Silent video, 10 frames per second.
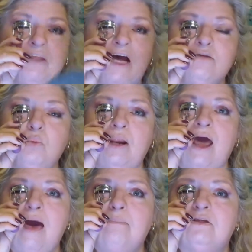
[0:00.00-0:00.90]
that's what
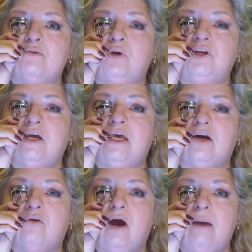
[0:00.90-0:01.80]
happens when you
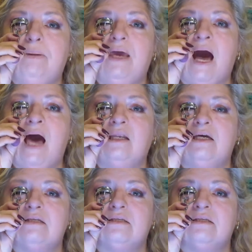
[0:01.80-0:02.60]
get crepey eyelid